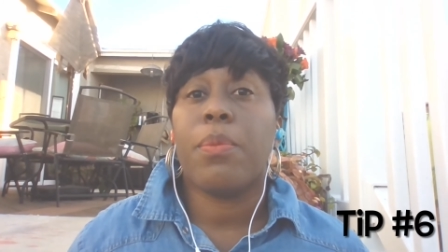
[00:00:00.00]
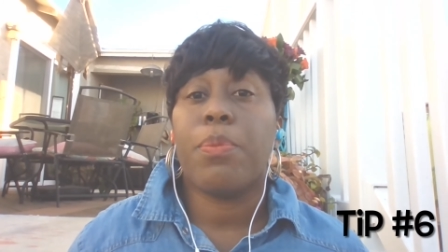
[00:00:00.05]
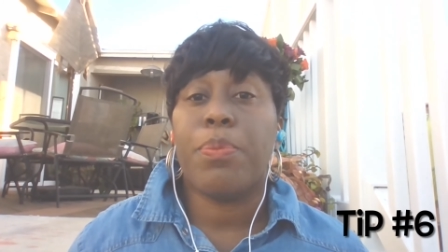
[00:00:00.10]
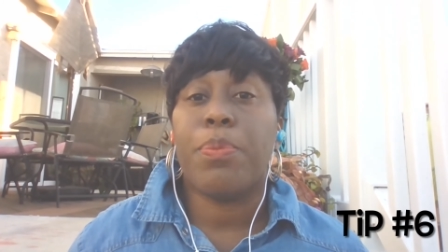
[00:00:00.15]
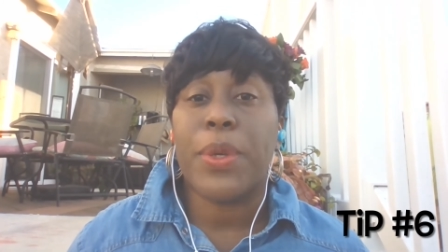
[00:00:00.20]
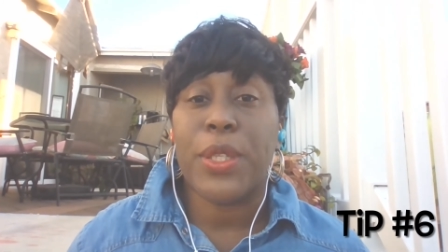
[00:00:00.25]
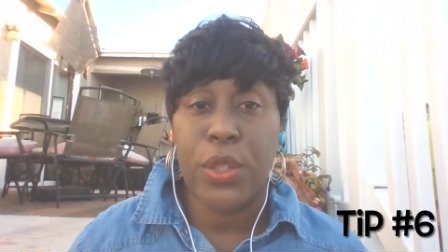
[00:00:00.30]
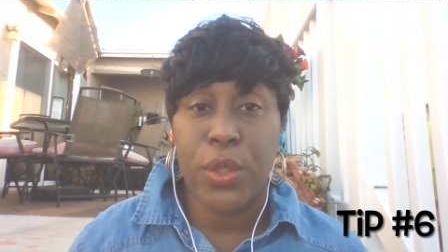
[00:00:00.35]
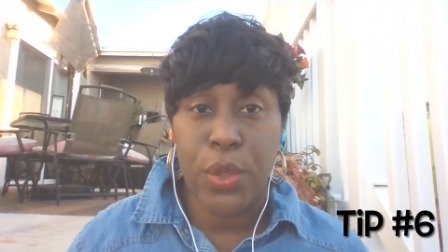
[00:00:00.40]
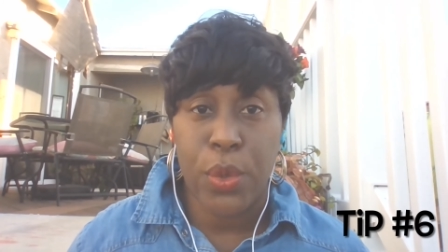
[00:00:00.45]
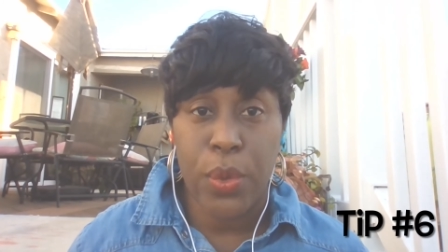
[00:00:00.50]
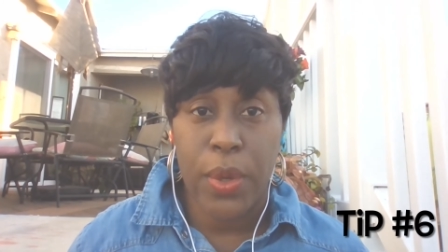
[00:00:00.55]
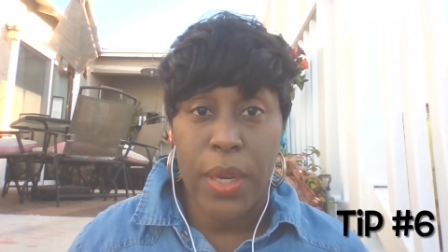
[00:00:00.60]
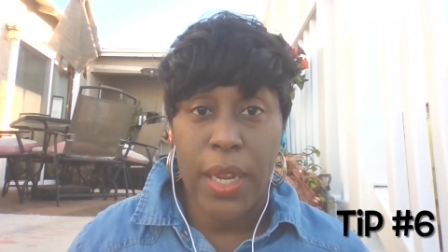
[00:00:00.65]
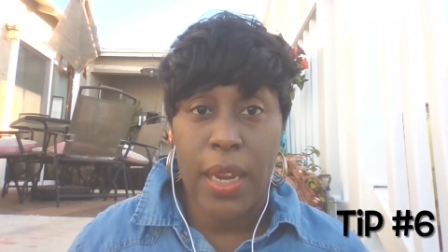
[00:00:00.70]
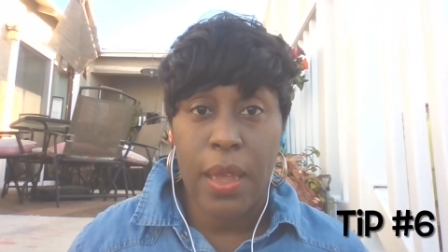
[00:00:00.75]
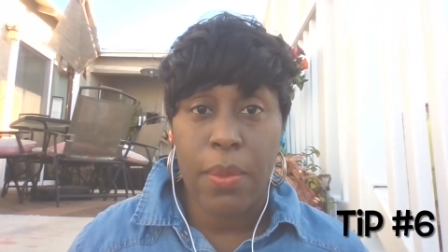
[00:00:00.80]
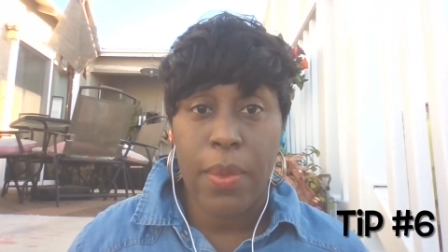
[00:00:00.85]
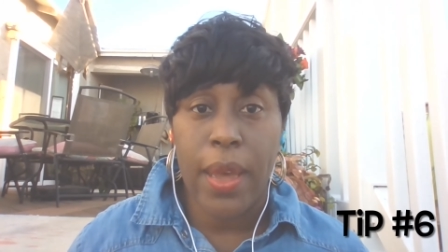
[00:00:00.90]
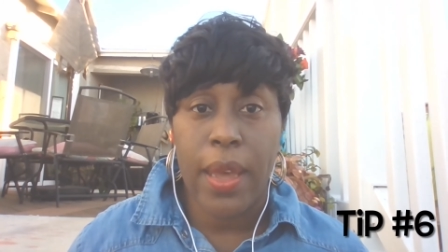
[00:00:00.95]
but you do it
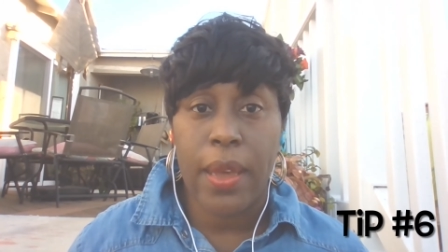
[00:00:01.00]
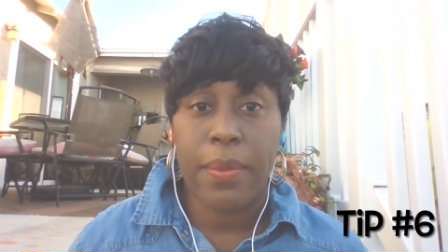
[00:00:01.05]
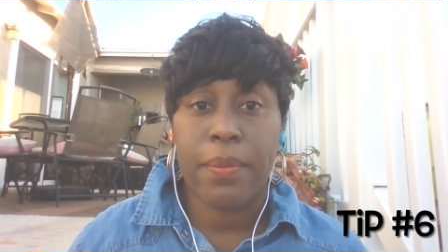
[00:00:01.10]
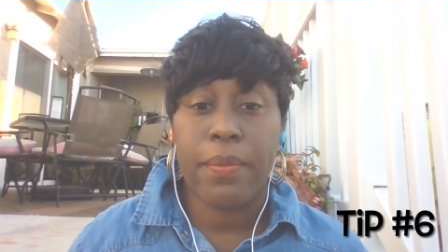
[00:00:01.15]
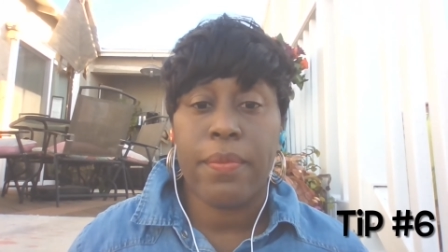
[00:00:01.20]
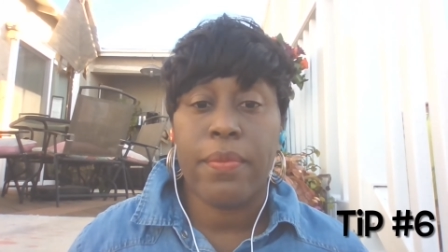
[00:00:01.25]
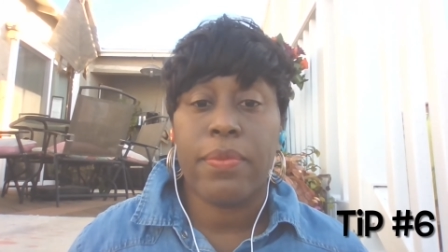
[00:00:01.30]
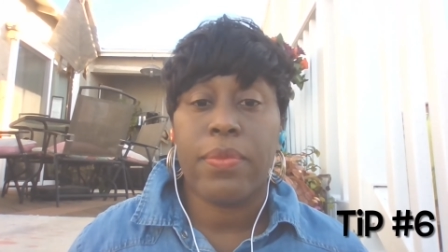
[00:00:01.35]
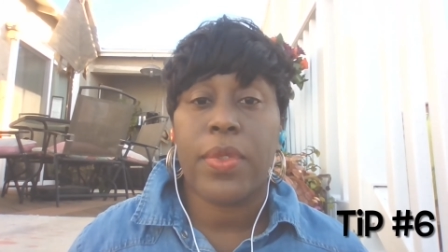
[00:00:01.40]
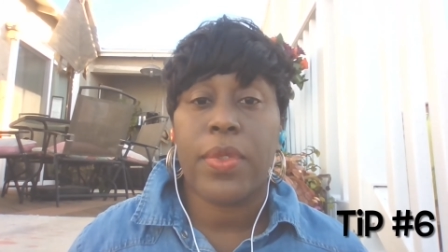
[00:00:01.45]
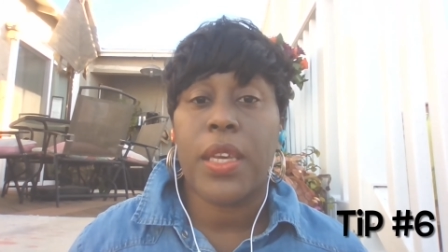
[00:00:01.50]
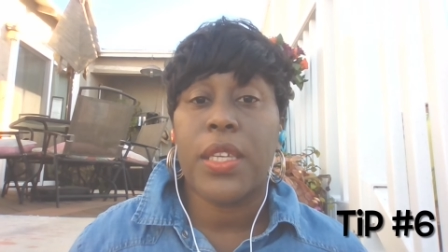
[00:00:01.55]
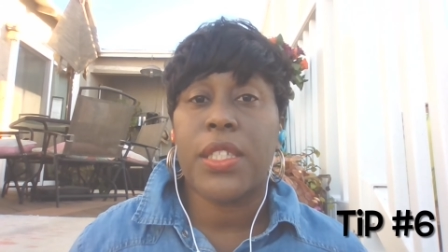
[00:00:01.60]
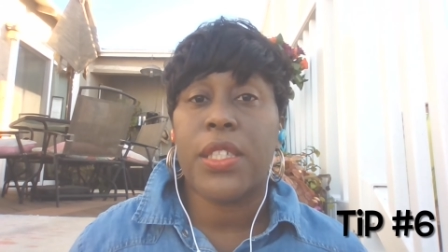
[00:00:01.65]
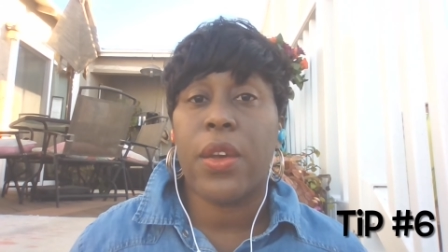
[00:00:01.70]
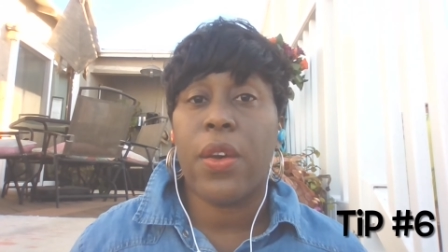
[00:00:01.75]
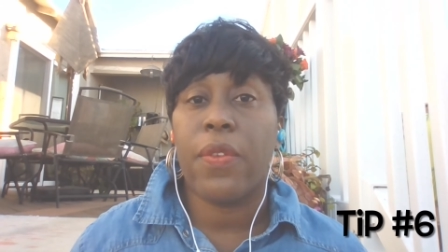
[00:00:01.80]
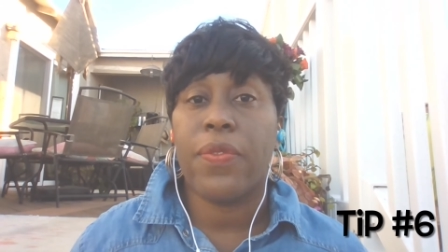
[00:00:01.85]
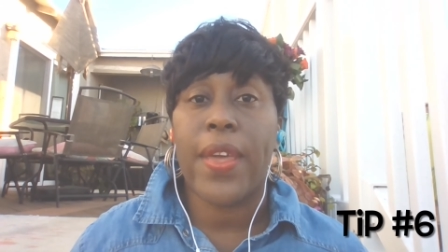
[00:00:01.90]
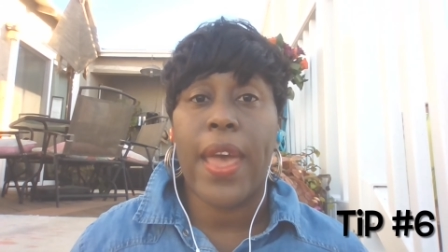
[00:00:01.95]
anyway.
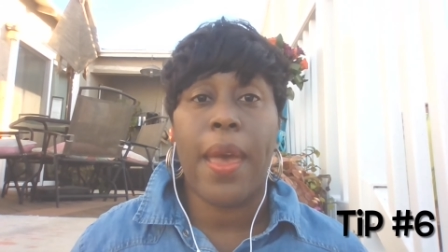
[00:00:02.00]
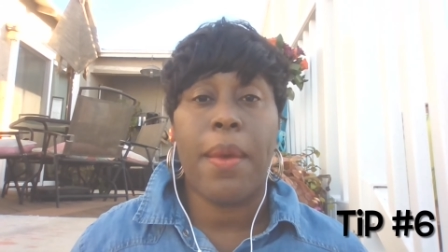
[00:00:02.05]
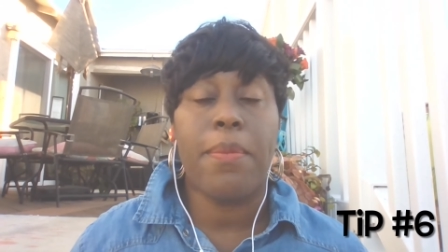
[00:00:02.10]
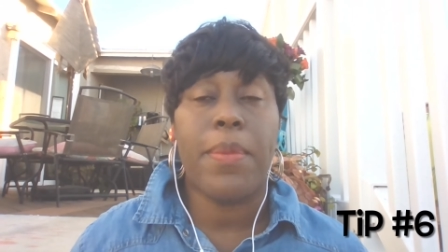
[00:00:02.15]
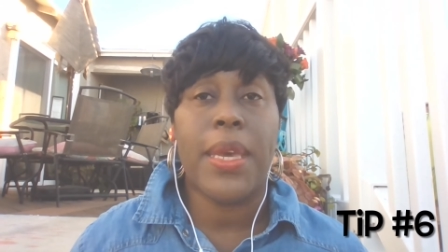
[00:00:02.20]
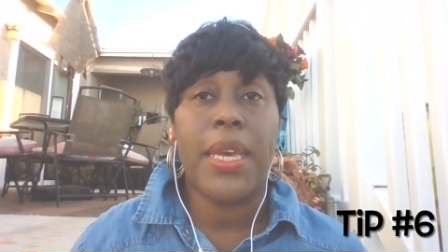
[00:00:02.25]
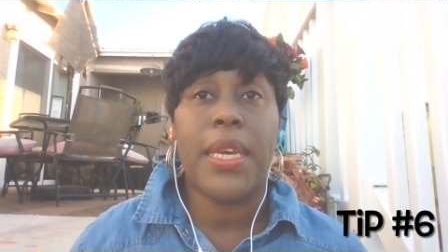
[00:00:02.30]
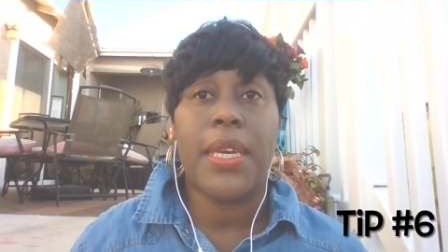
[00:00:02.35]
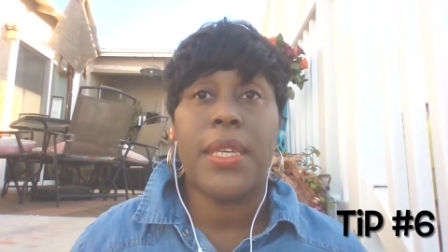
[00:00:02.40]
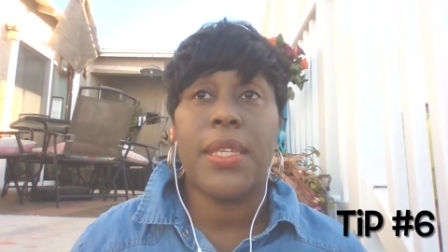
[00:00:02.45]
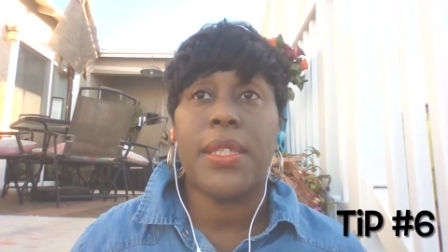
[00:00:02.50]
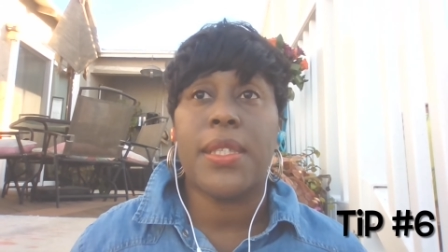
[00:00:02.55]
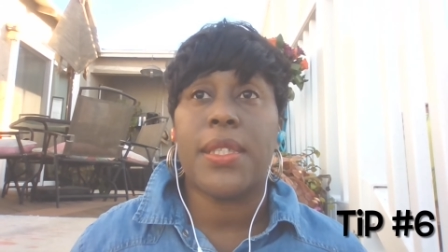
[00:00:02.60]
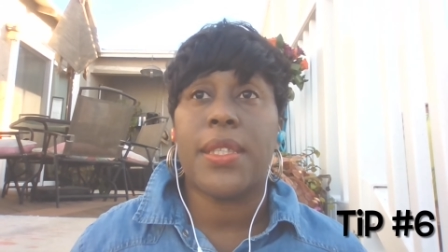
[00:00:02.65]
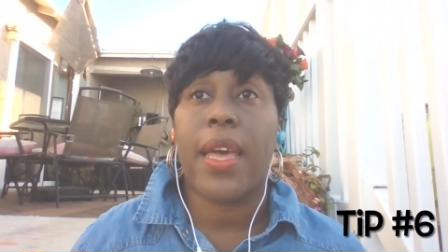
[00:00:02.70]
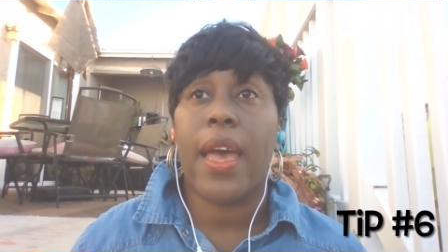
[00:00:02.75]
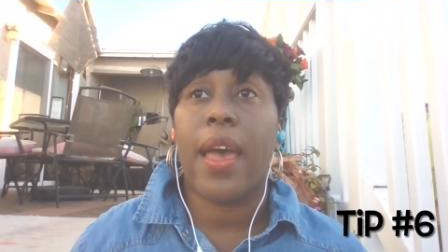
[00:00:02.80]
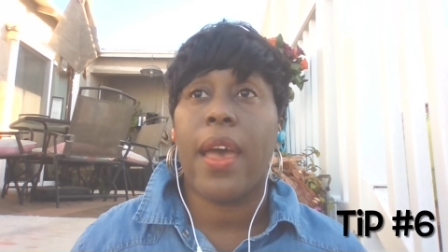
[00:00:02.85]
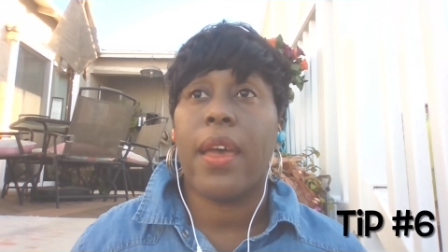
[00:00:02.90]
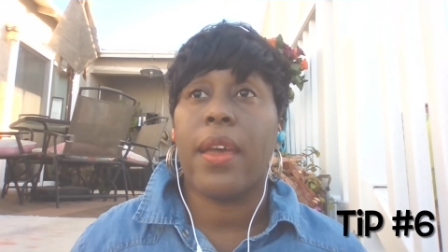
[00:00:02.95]
So if that means
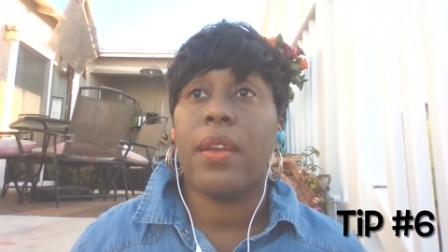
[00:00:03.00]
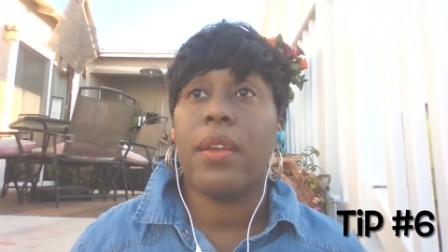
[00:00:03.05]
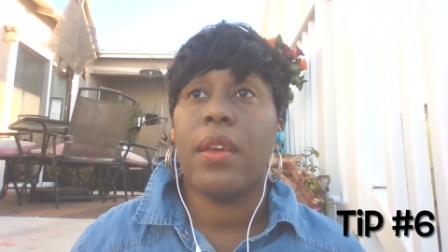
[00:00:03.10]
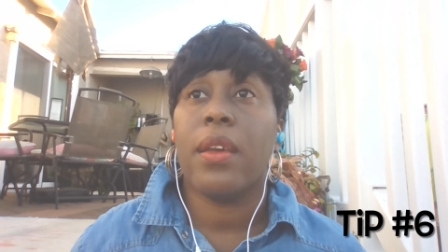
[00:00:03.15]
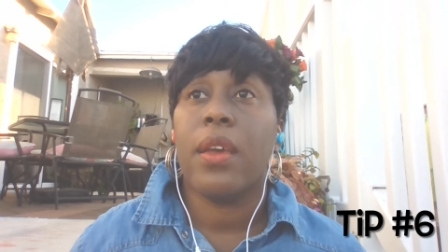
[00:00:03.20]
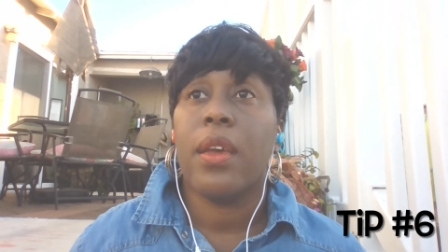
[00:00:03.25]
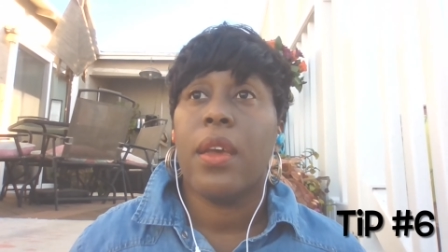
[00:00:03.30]
that